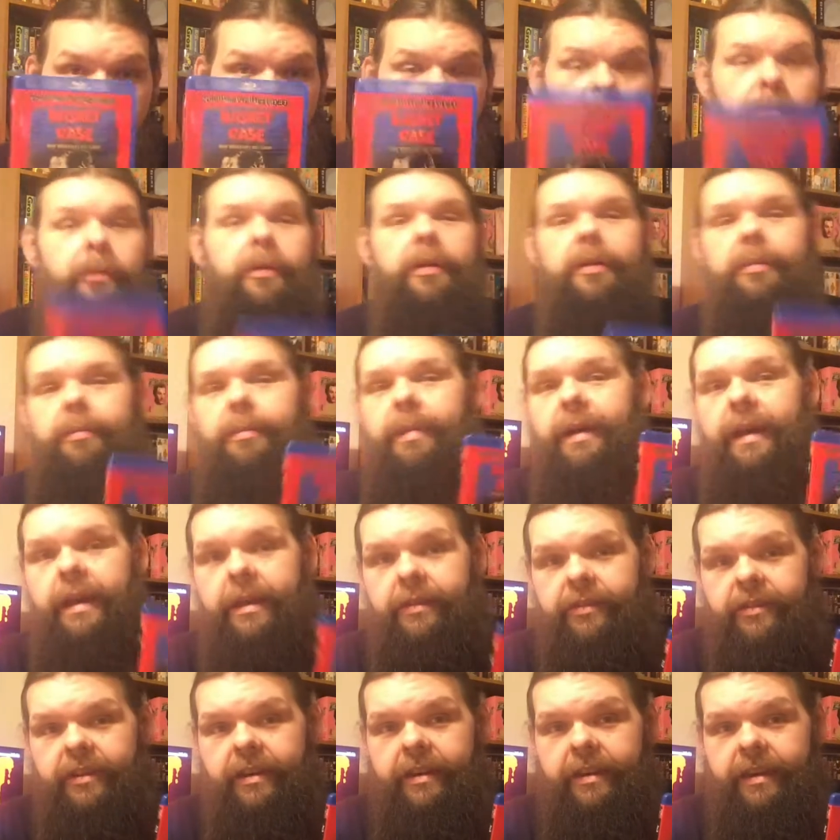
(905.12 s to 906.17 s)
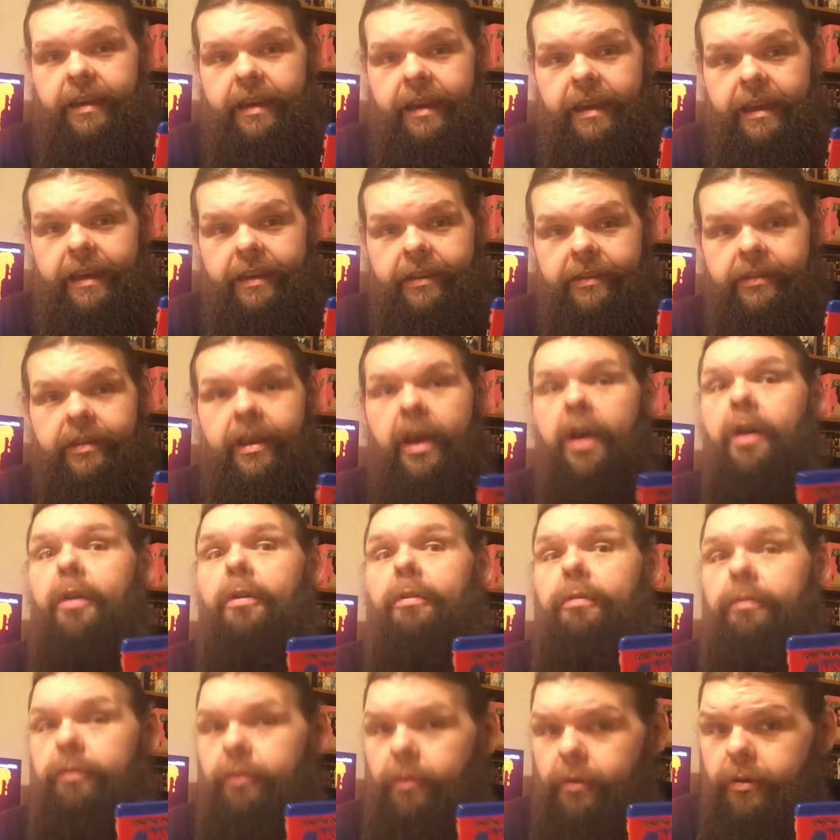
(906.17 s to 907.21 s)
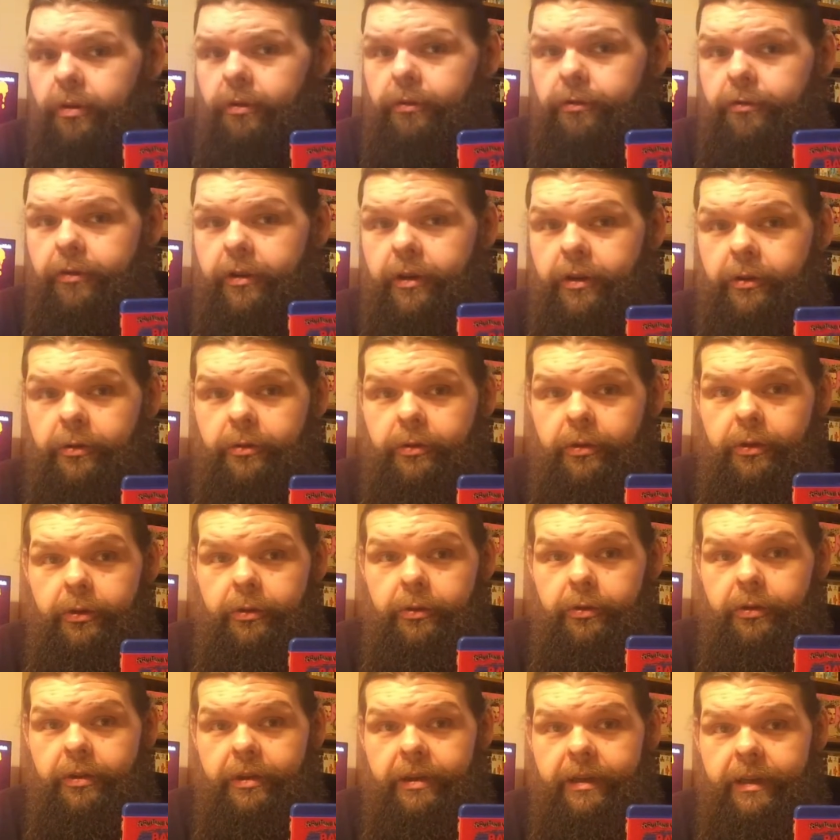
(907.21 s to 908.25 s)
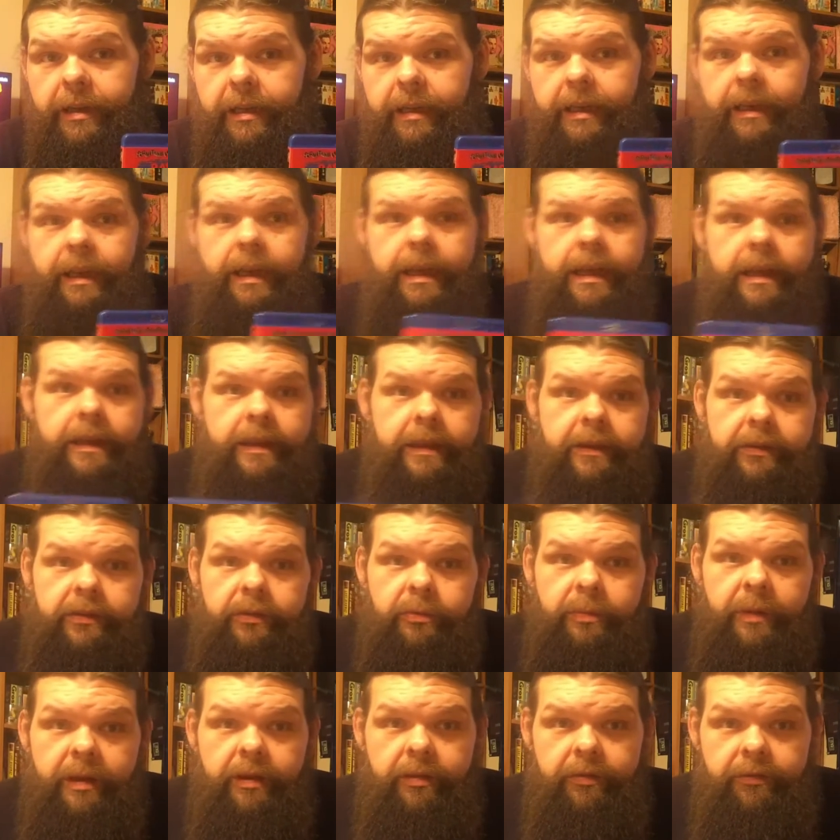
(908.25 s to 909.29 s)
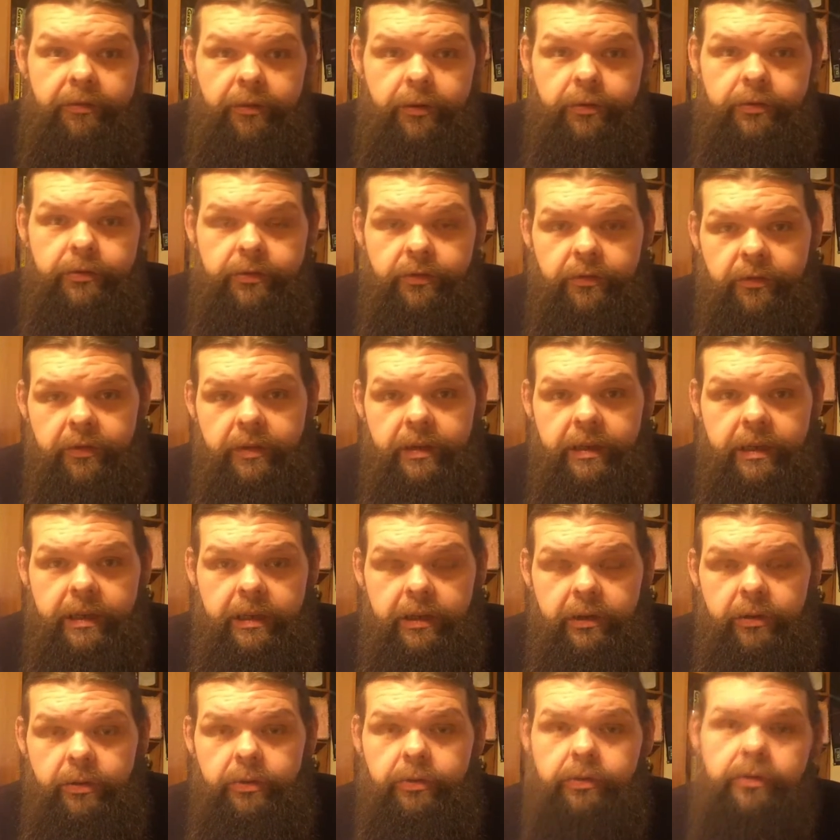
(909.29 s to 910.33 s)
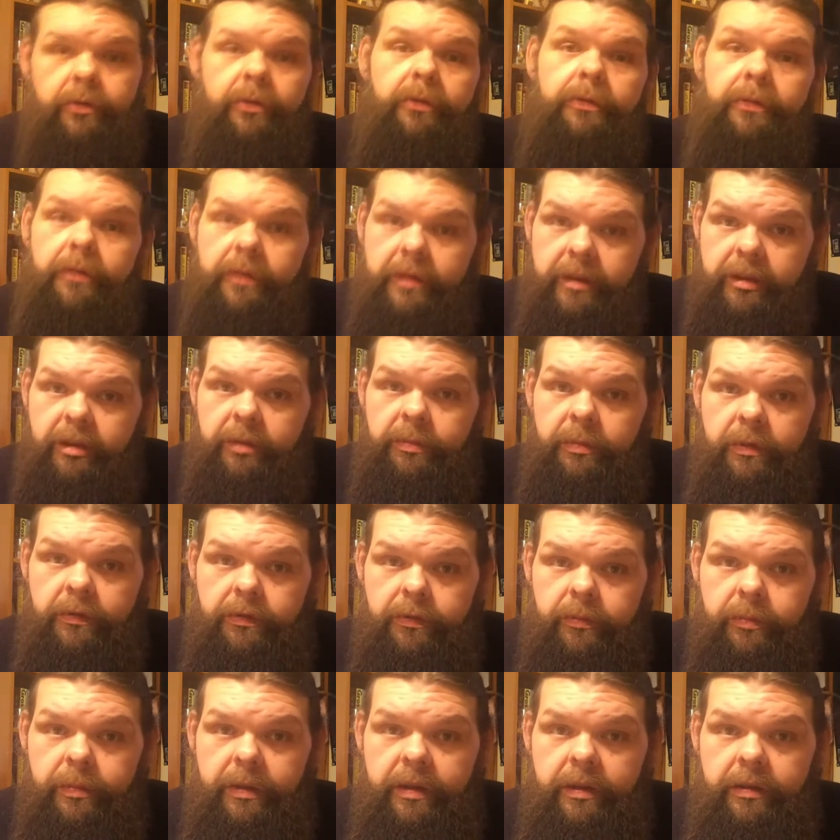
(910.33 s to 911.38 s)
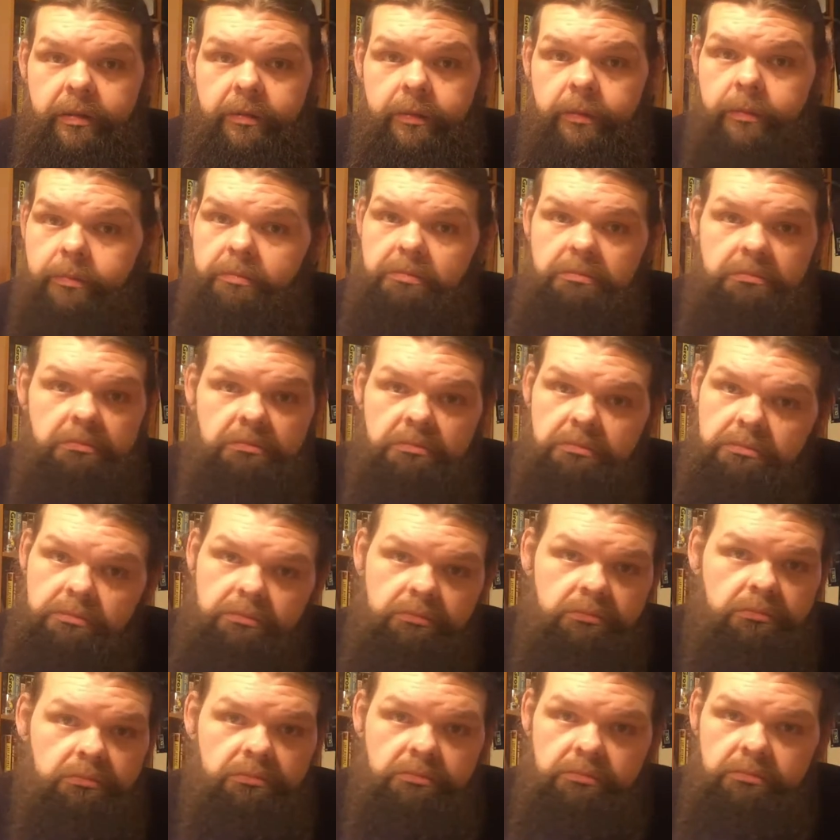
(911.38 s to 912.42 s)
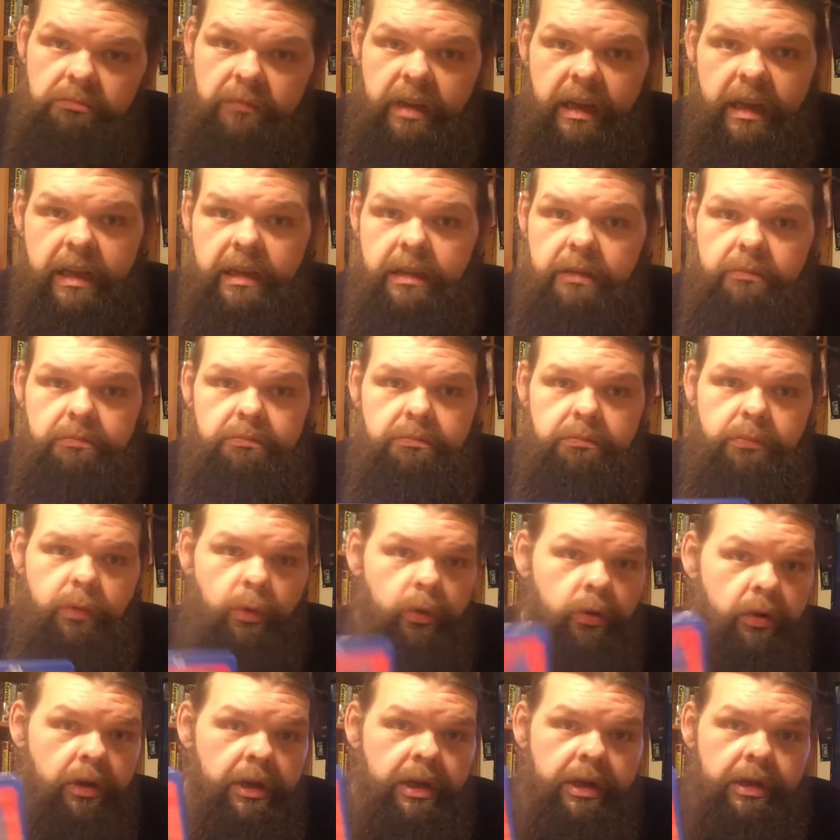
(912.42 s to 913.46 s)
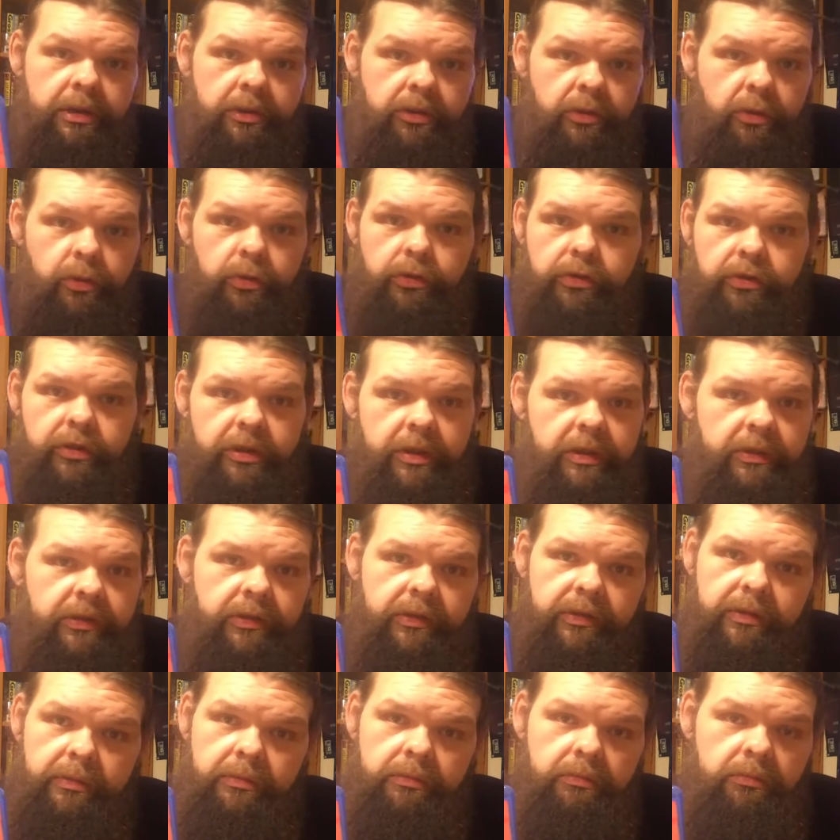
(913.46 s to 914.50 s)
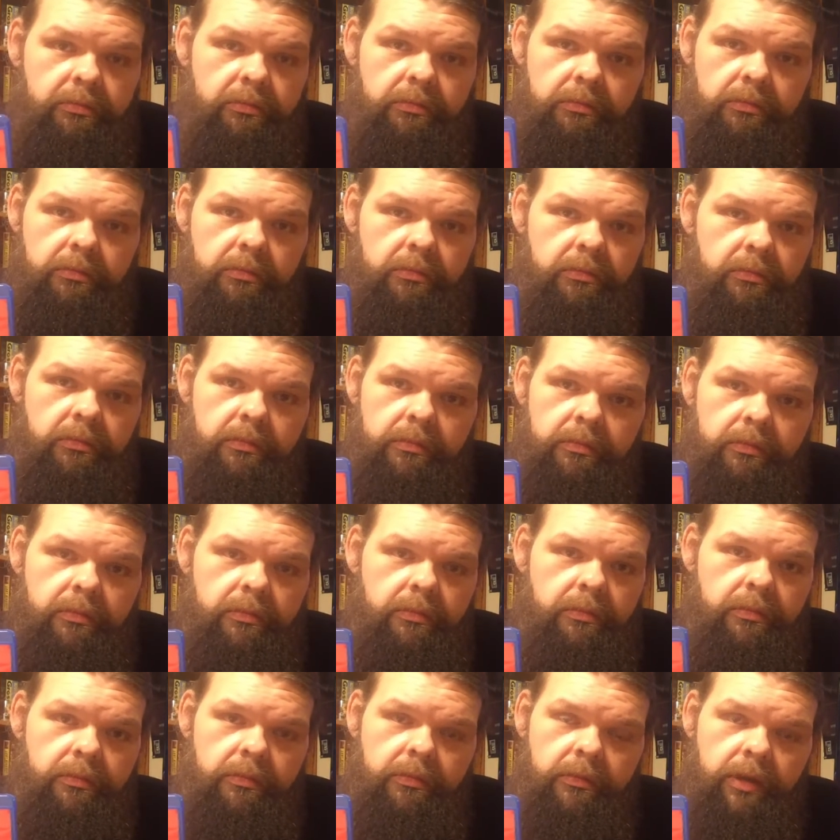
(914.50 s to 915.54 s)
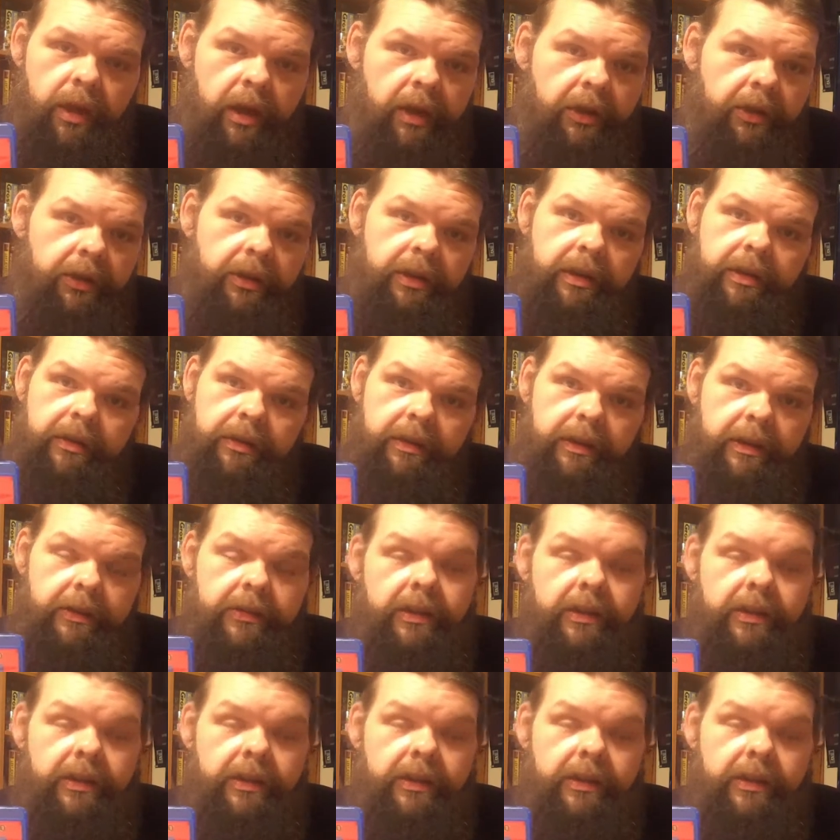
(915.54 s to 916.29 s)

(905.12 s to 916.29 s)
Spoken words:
Basket Case, full frontal nudity. This is my first video, so forgive me for being kind of boring and useless and not good at this.